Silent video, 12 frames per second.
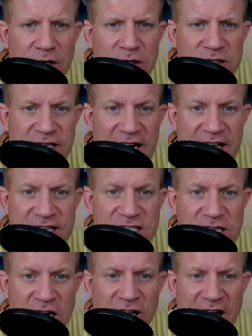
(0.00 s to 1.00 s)
Diddy's
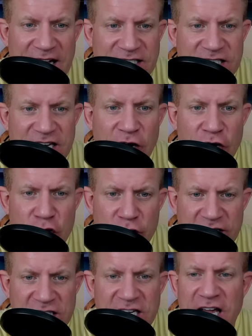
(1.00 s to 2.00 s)
sunglasses here, you
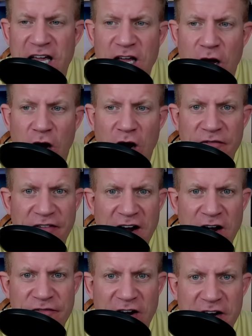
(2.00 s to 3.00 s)
can see, are
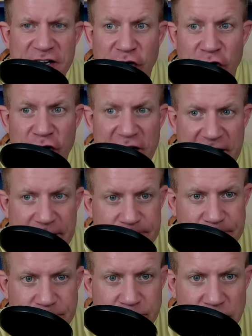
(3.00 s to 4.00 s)
very, very dirty.
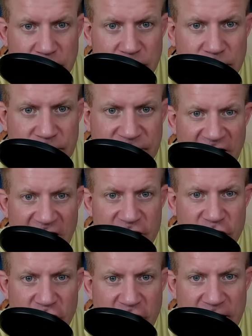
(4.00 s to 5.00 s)
Mm-hmm,
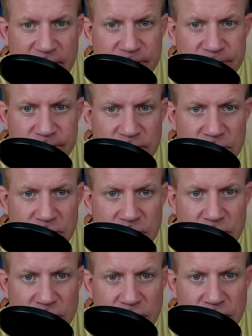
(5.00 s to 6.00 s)
dirty.
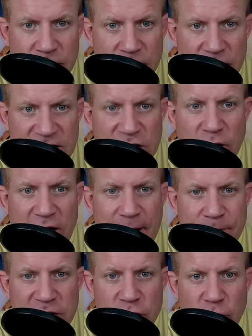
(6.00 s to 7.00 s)
This is what
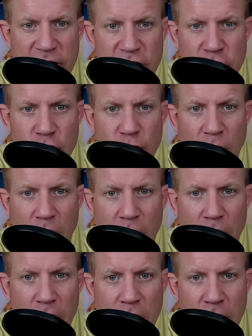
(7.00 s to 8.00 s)
happens when you
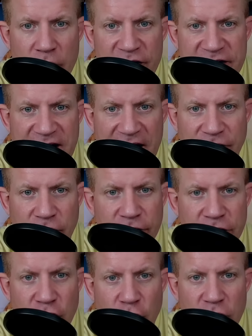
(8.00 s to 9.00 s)
are the devil.
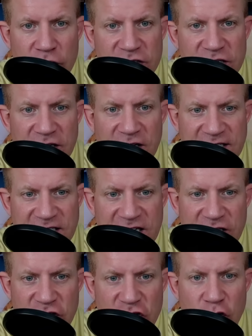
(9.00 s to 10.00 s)
Your sunglasses
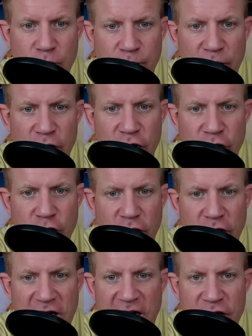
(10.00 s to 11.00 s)
get super
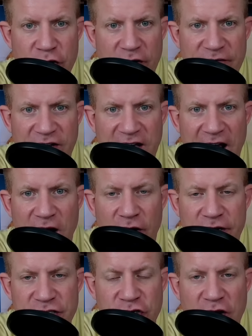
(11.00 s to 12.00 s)
dirty and you don't even care
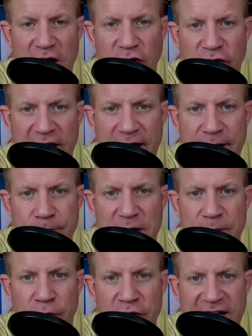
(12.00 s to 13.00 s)
because you're not looking at
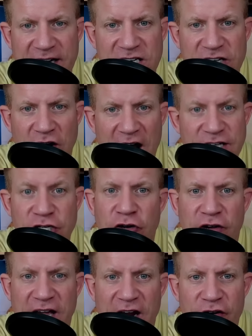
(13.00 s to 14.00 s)
people. You can't see their eyes. You don't
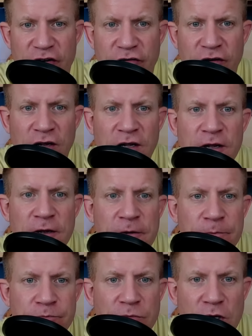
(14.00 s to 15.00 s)
care, dude.
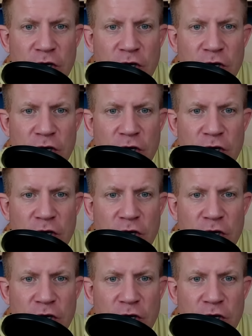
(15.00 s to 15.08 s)
You